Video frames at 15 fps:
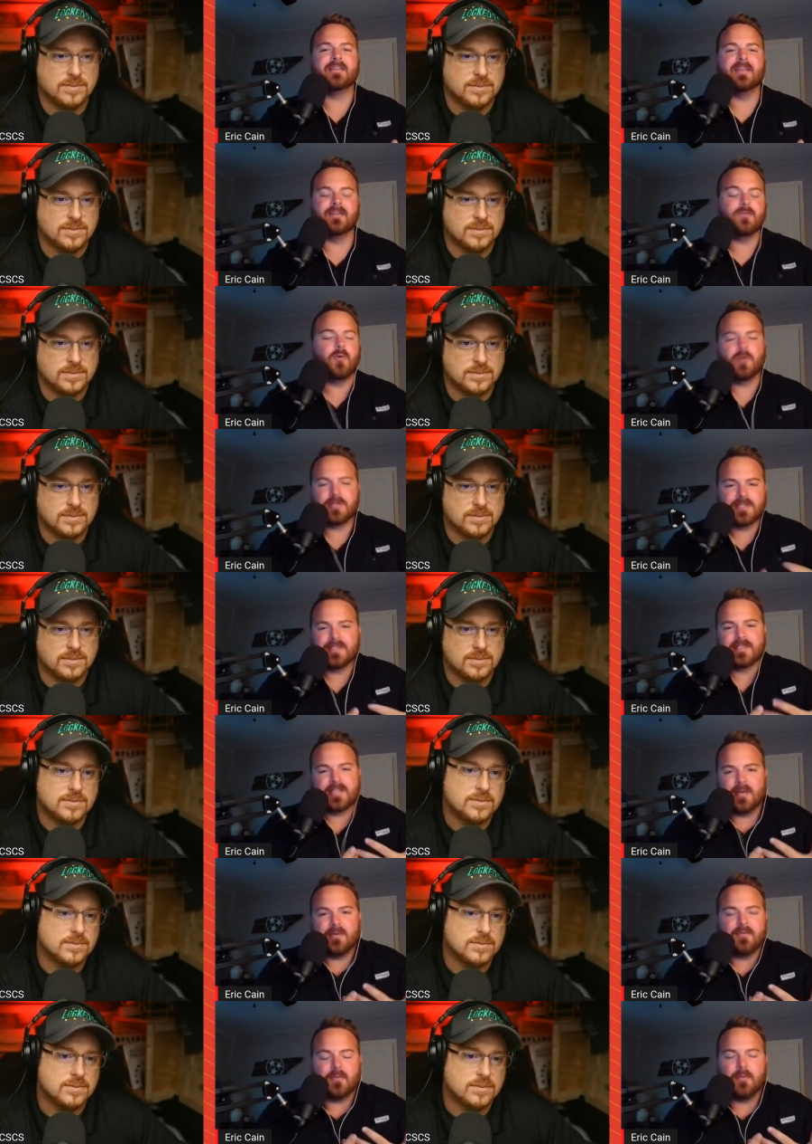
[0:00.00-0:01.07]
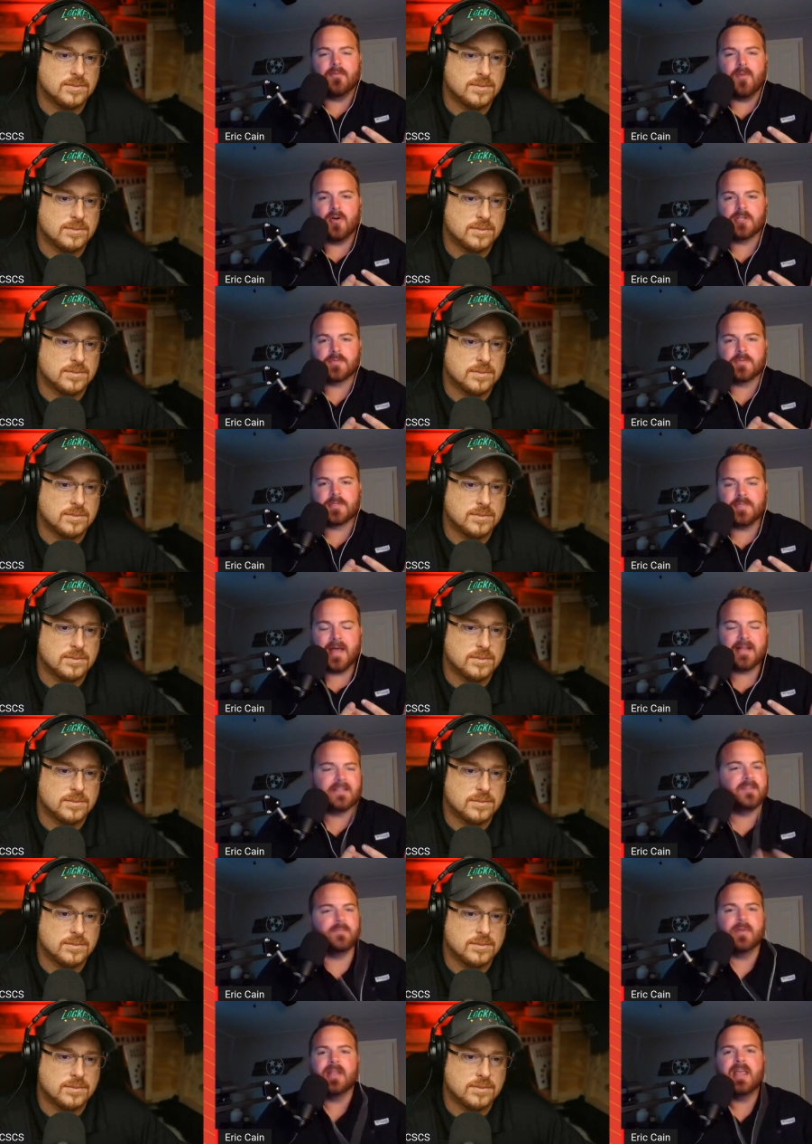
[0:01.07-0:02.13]
Speaker 1: and of course, this is coming from a Vols perspective,
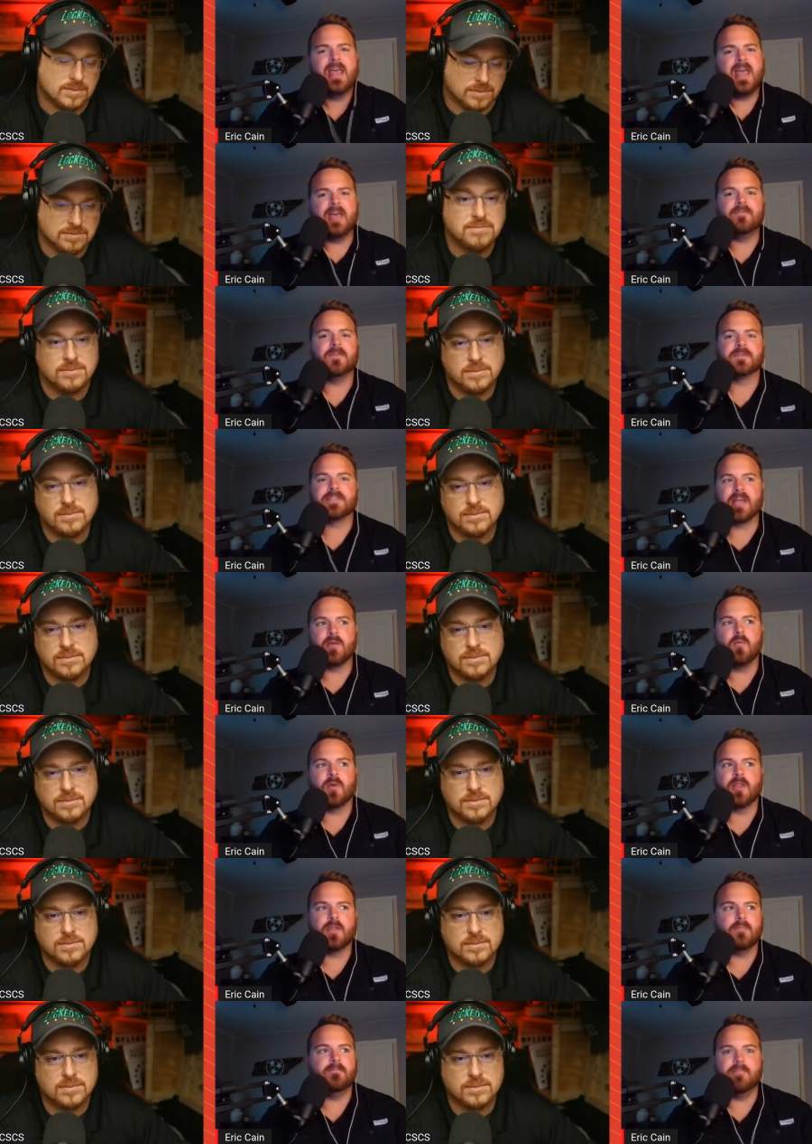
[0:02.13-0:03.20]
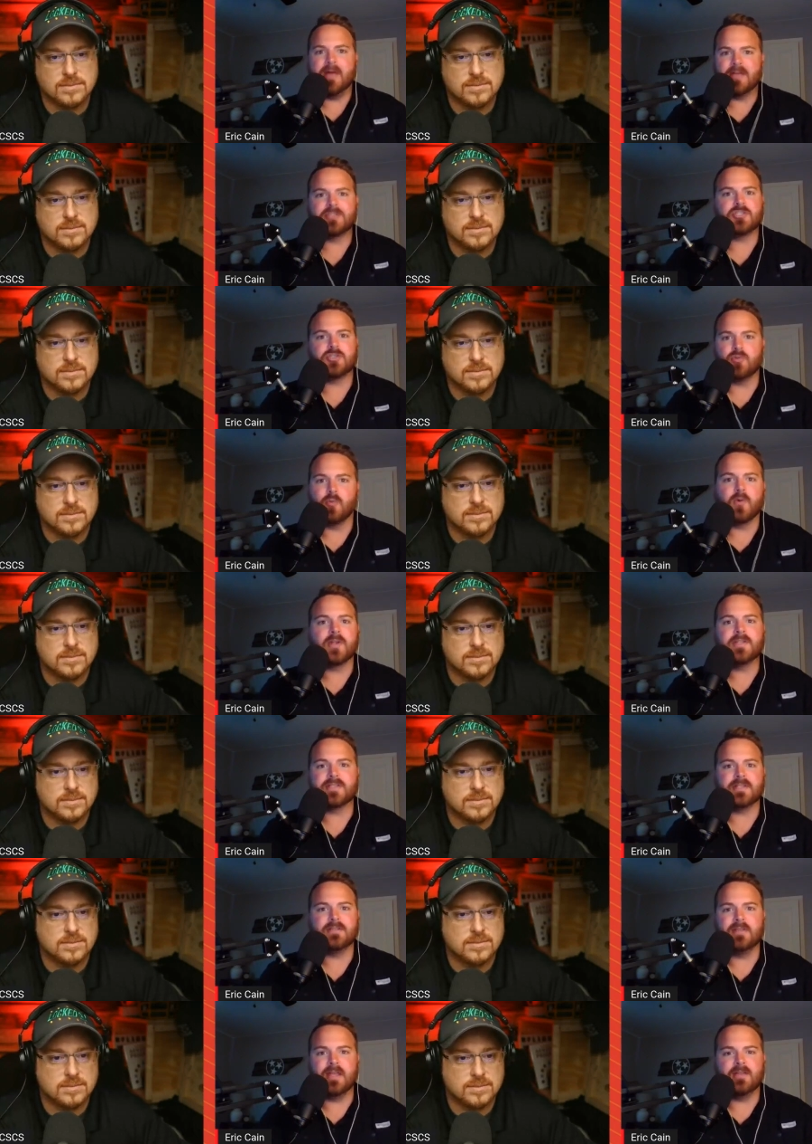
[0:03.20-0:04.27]
but it feels like one of the best stories
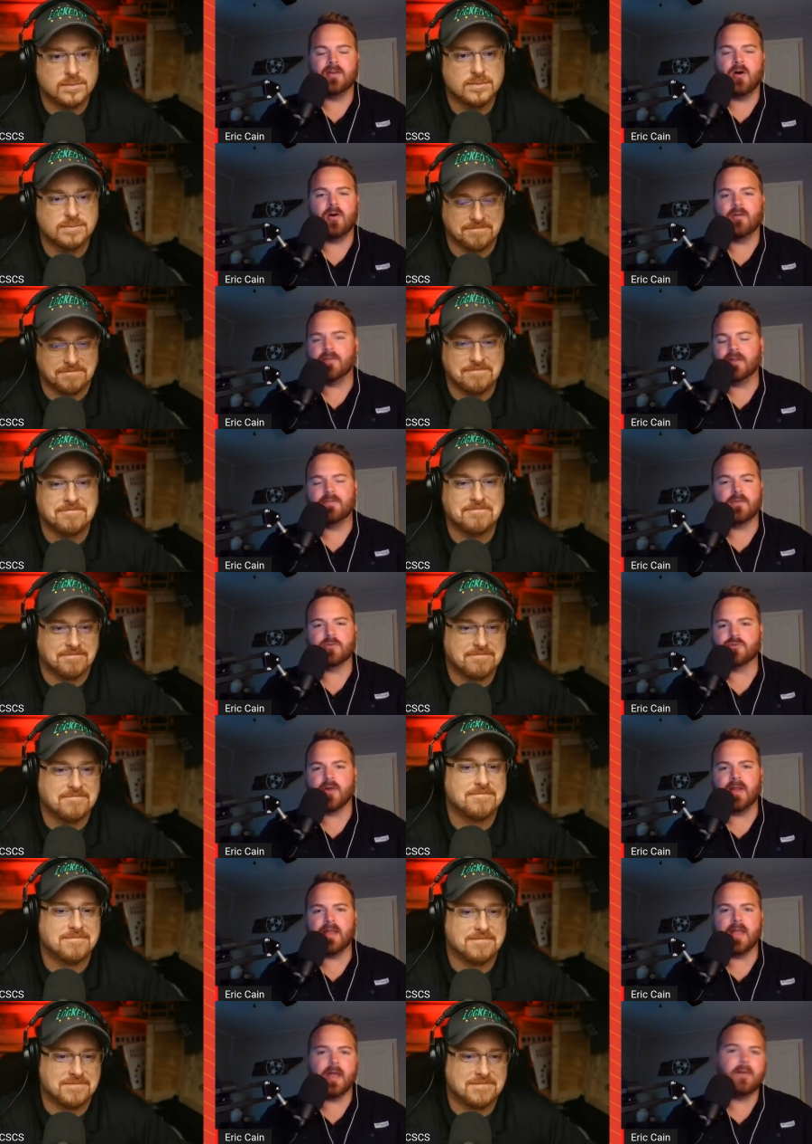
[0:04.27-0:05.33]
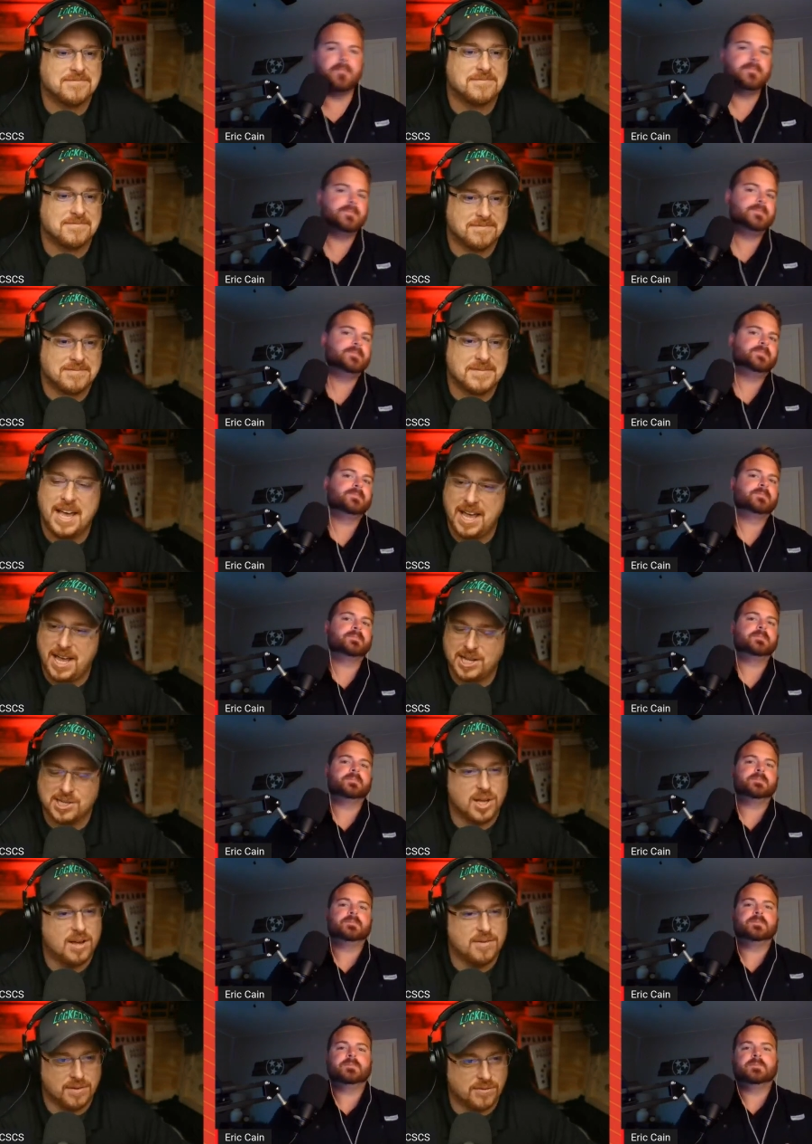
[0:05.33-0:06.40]
in, in all of NFL training camp.
Speaker 2: It's love at
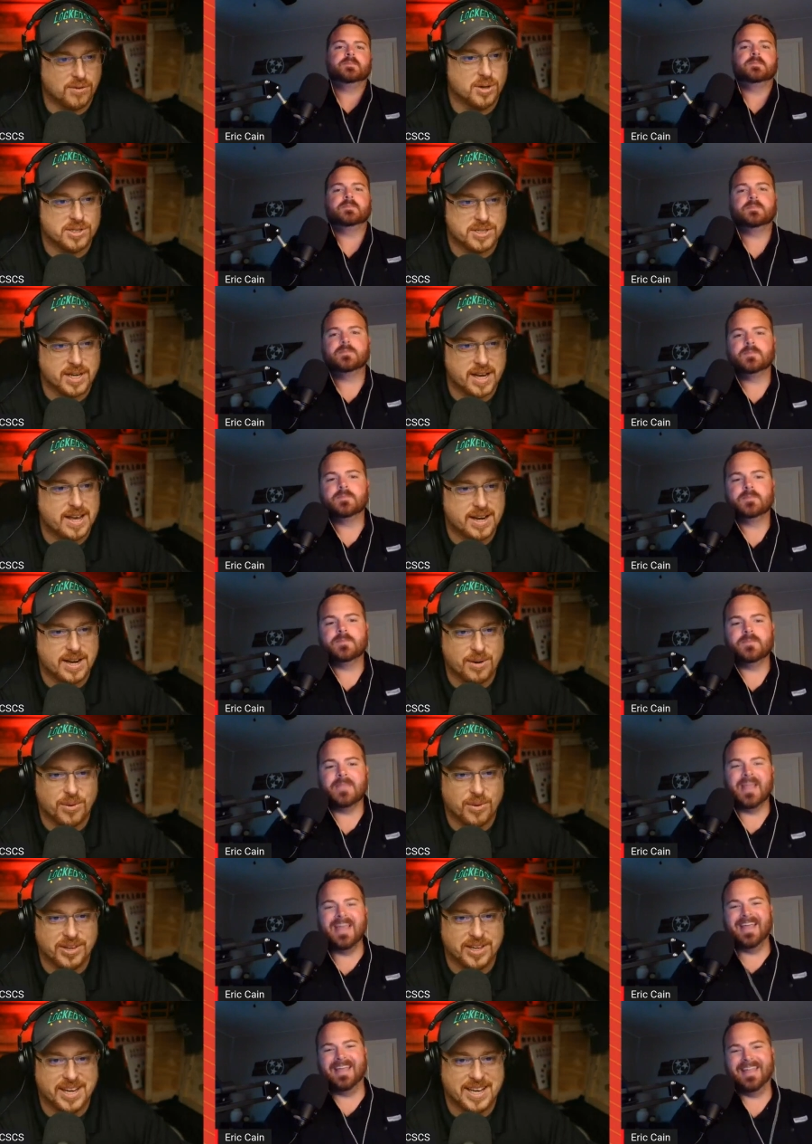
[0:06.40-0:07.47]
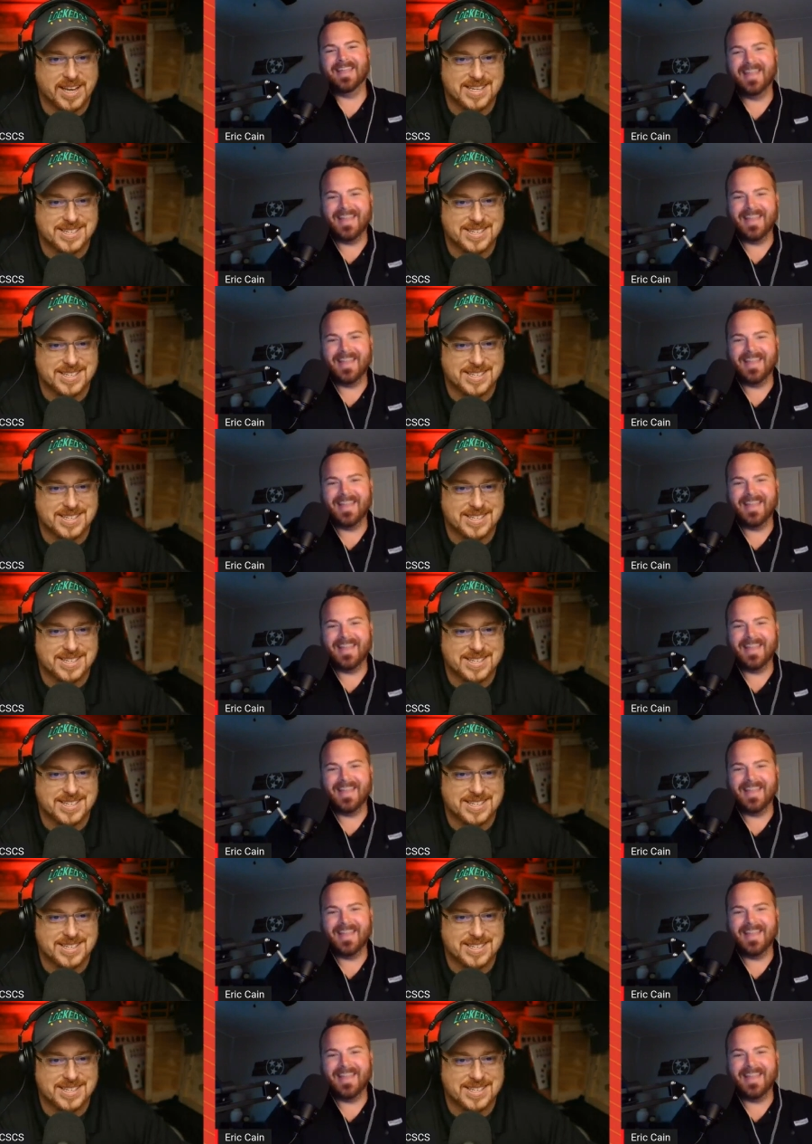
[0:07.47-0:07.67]
first sight. It really is.